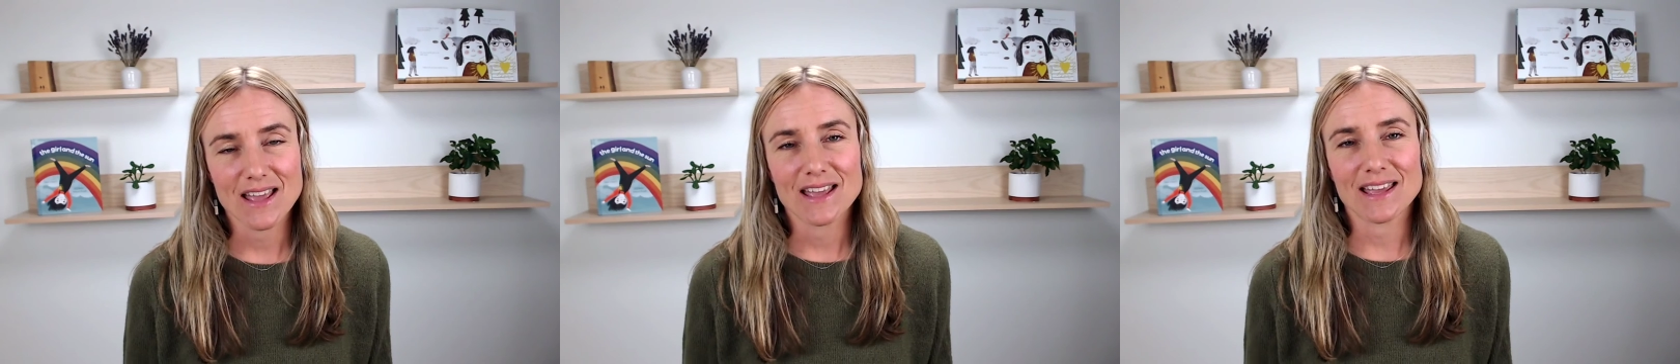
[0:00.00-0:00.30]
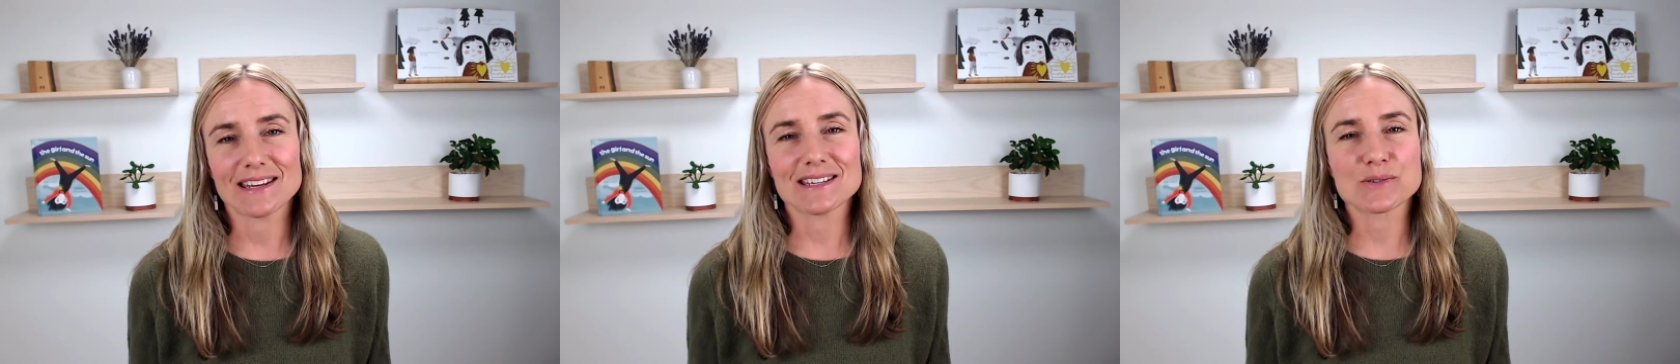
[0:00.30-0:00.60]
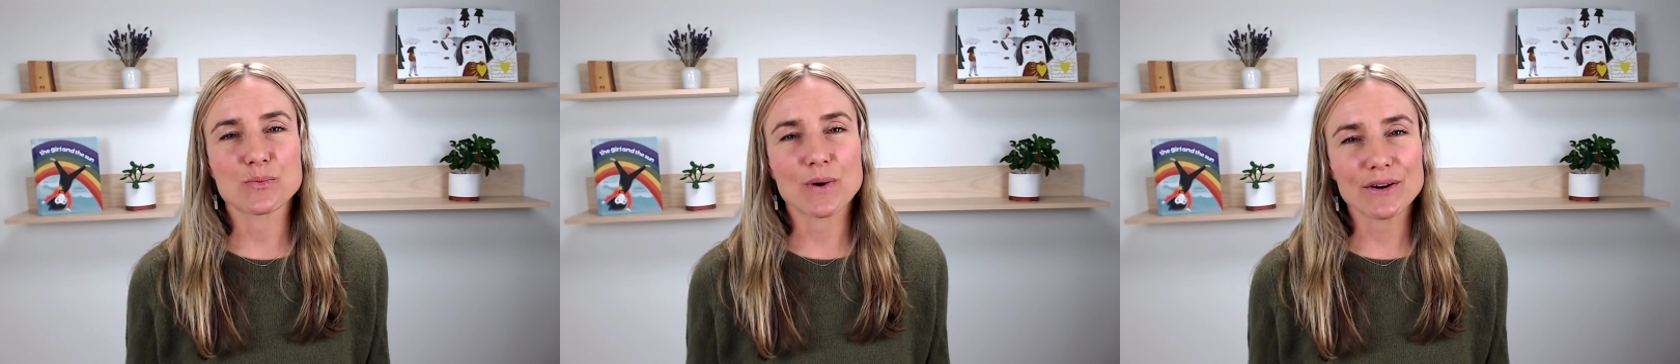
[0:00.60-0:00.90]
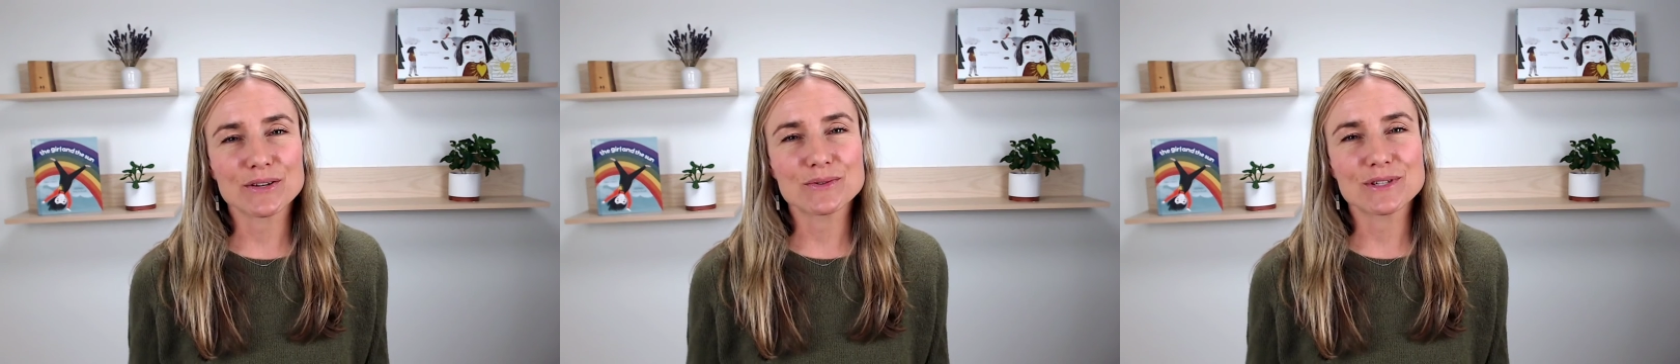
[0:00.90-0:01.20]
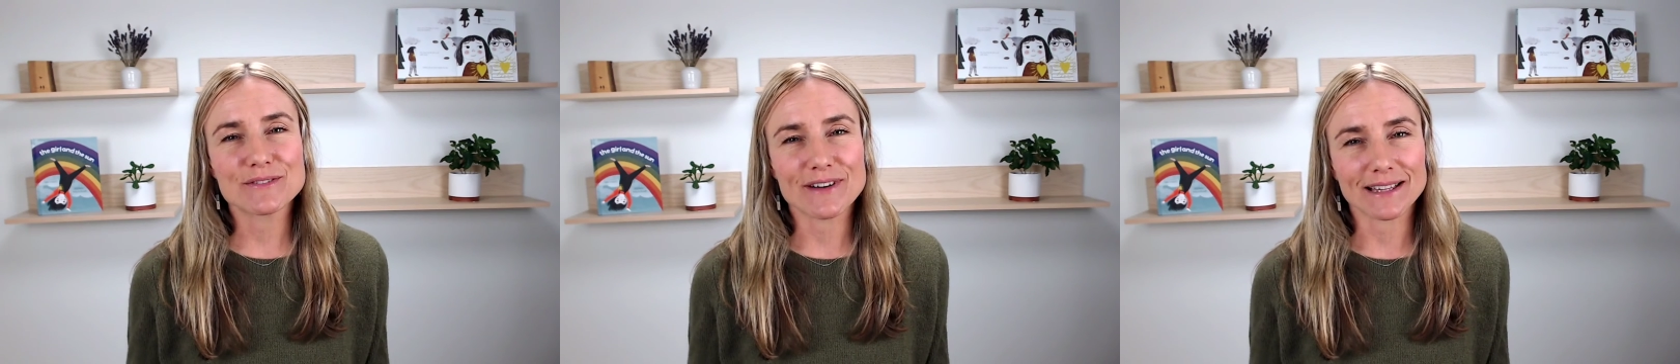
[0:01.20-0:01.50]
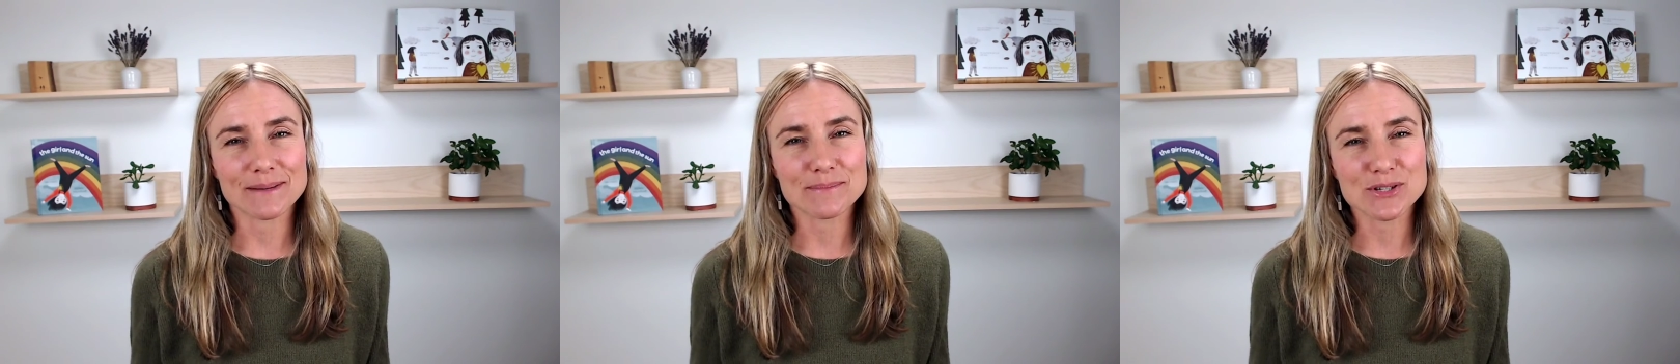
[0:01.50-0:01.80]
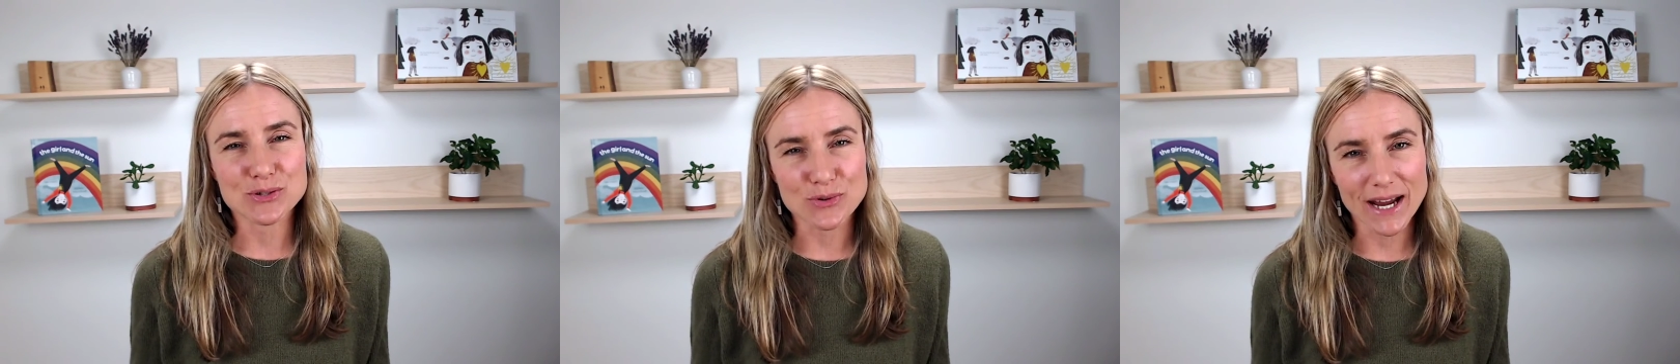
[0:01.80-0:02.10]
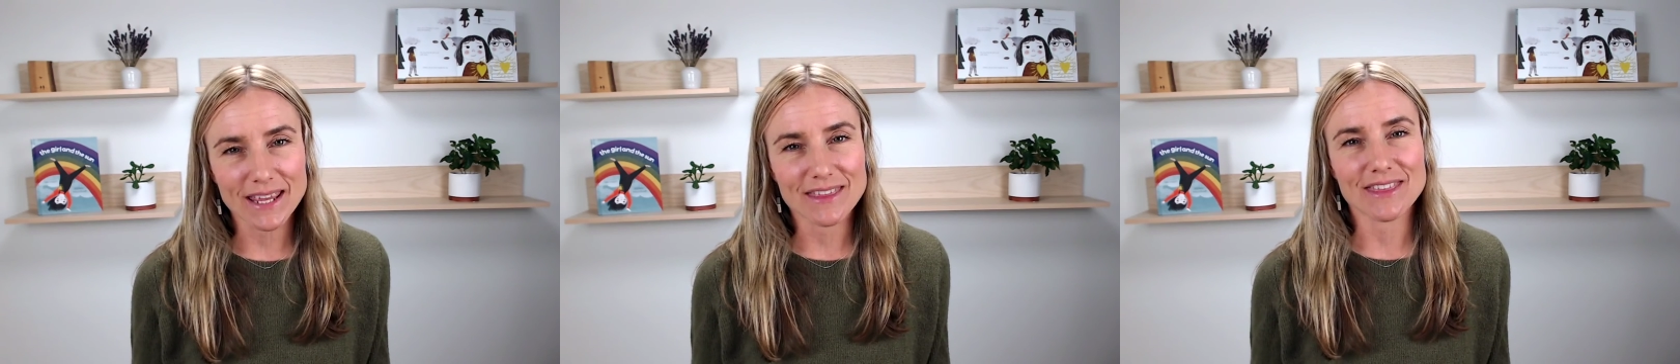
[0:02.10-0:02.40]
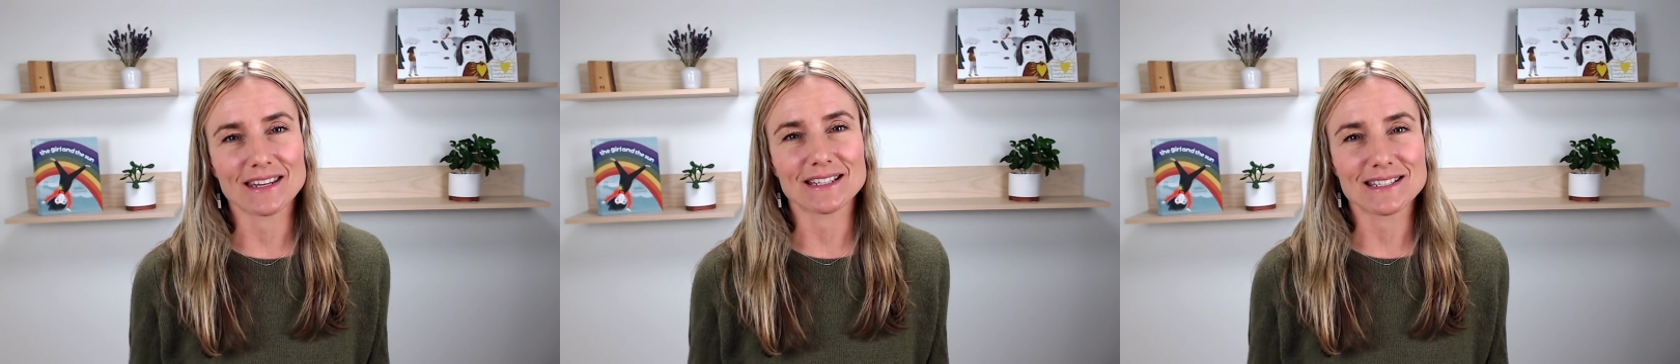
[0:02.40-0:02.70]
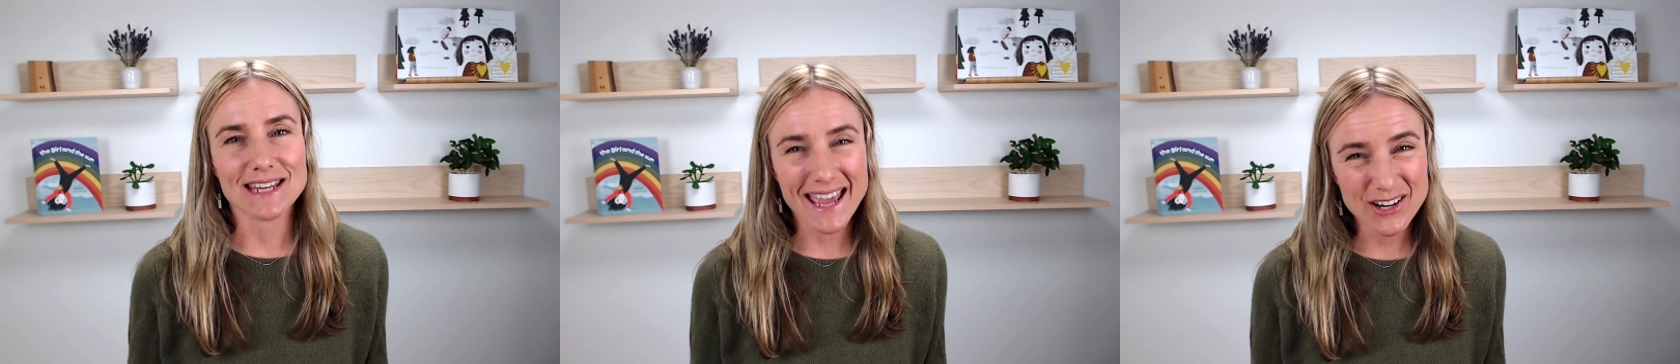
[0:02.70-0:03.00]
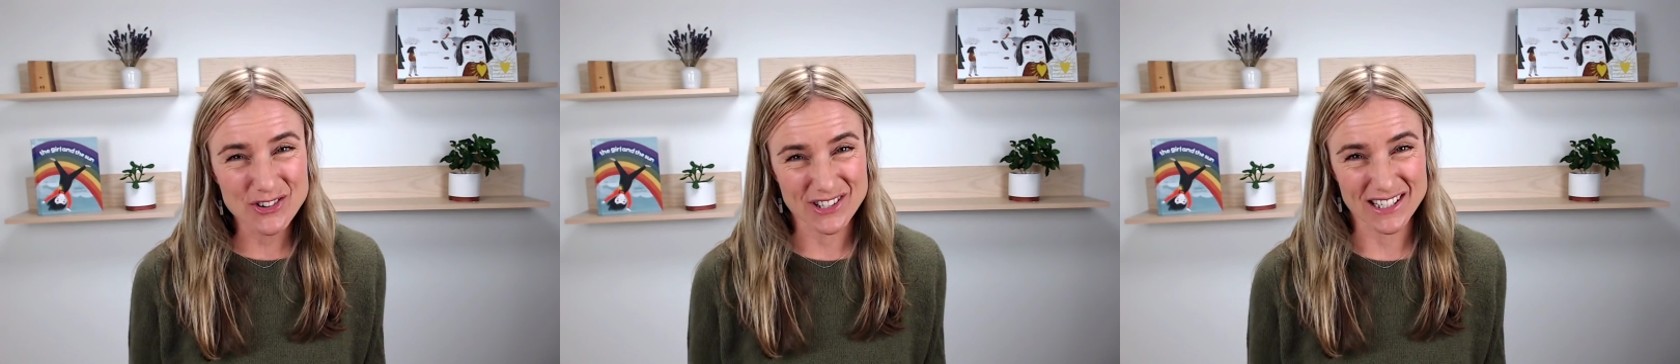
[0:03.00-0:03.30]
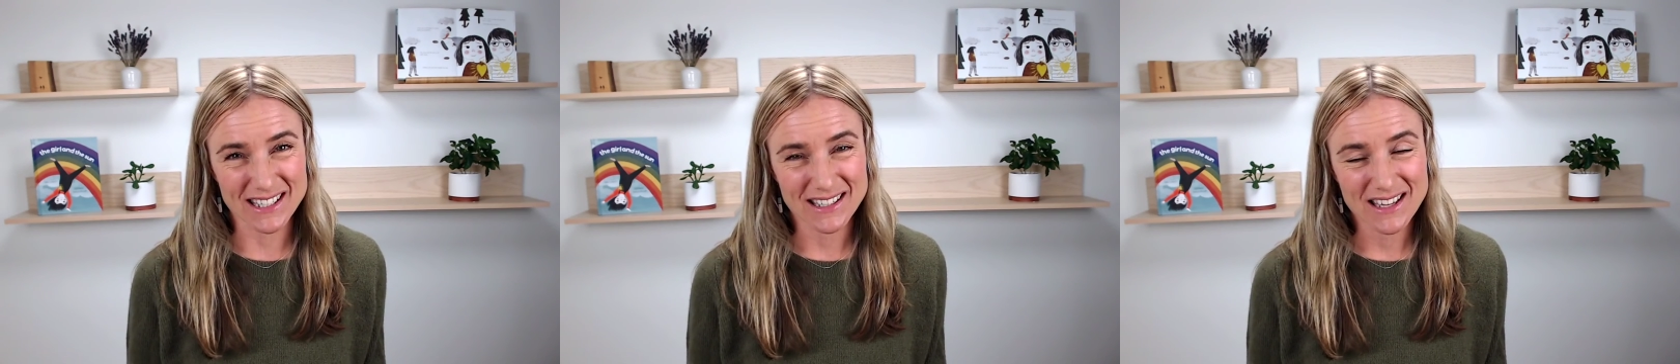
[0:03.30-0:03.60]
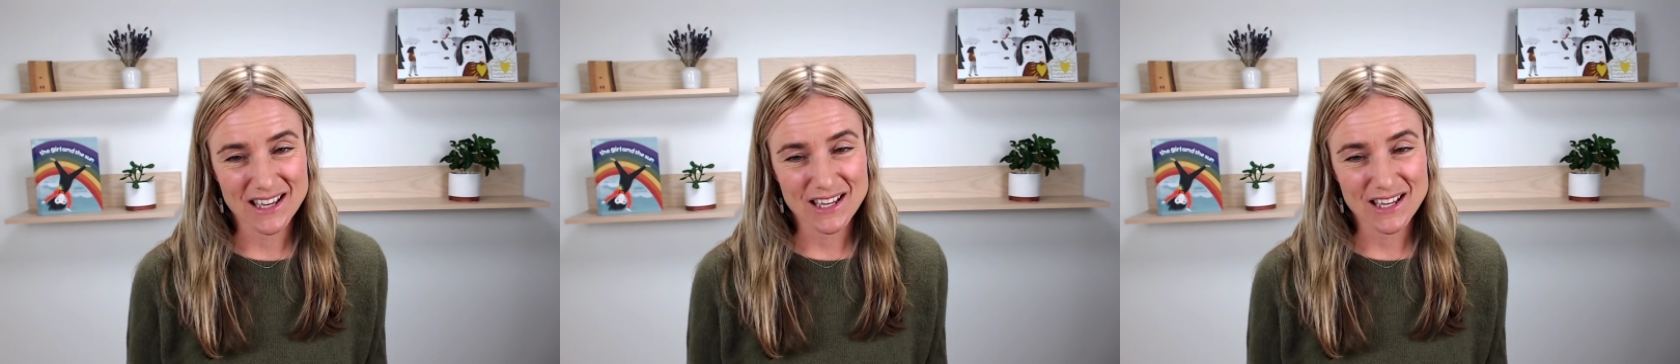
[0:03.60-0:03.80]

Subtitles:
It is where you develop strength and integrity